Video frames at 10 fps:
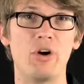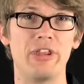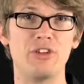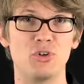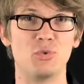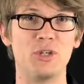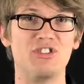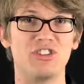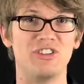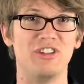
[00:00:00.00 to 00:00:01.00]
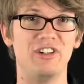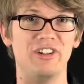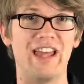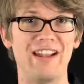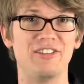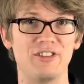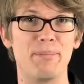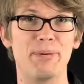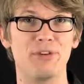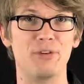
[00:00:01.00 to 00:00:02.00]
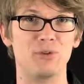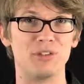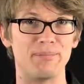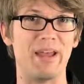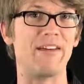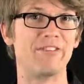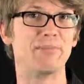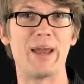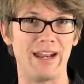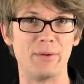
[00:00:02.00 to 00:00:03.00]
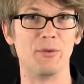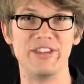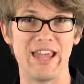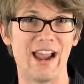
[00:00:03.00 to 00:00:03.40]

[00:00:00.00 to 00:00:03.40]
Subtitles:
than to reach its little heads up and do some heavy petting with the